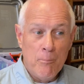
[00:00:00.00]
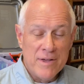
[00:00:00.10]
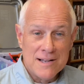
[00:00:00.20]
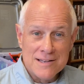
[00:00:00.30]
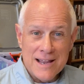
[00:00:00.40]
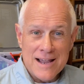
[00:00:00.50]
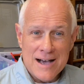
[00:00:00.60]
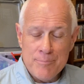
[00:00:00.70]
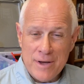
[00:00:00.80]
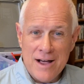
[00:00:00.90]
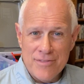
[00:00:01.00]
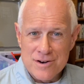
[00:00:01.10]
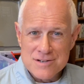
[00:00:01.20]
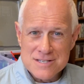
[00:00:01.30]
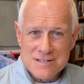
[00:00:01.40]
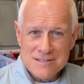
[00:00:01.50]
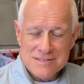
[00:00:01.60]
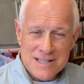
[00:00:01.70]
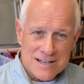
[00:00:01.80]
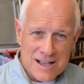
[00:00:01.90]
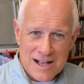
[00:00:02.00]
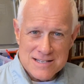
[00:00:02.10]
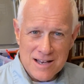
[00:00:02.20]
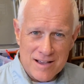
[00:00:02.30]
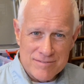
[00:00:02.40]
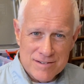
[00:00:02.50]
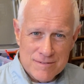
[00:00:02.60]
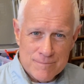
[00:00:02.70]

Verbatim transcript: building up others in God's love?